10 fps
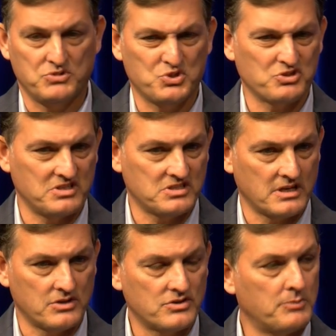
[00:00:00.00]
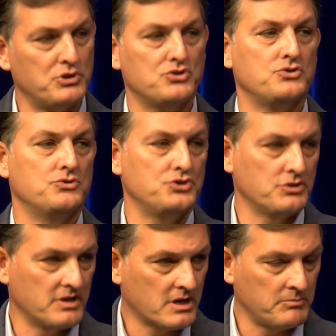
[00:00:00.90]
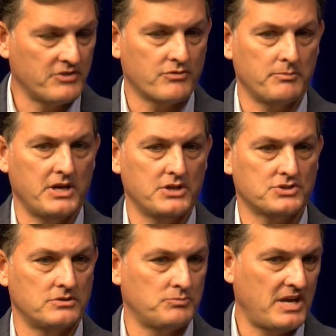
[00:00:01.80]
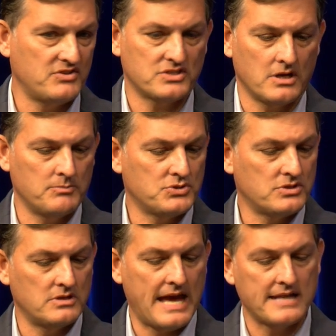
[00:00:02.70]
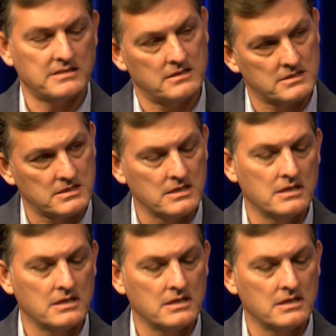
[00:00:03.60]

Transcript: Usually it's like your W-2s, your income information, pay stubs, assets,